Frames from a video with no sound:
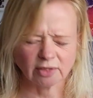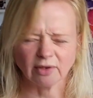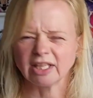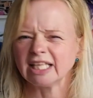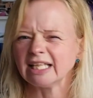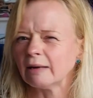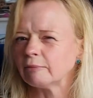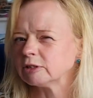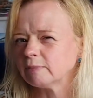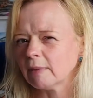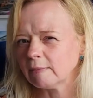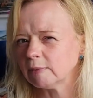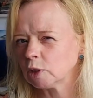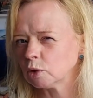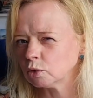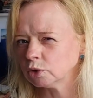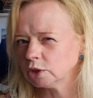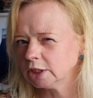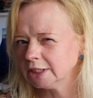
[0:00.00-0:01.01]
I think that was maybe
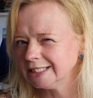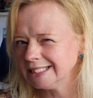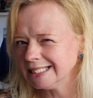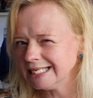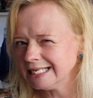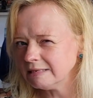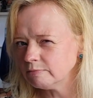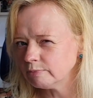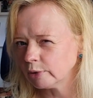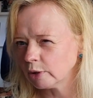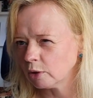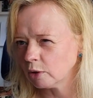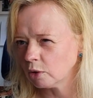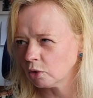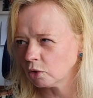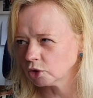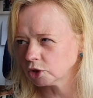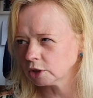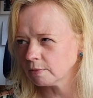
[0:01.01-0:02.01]
called Deep
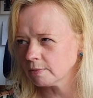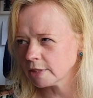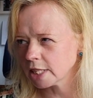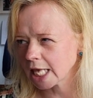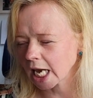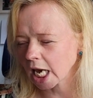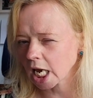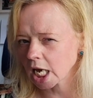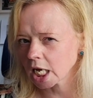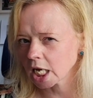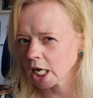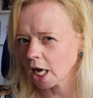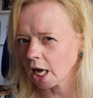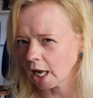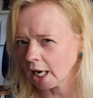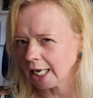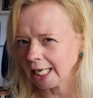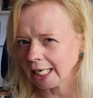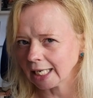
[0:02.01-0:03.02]
or something.
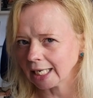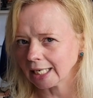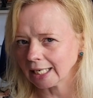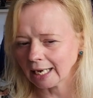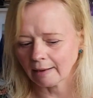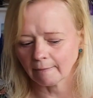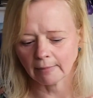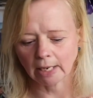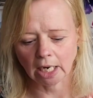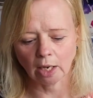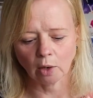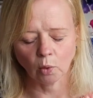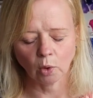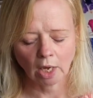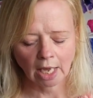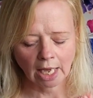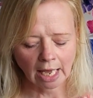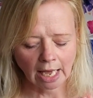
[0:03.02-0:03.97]
I'll link it down below.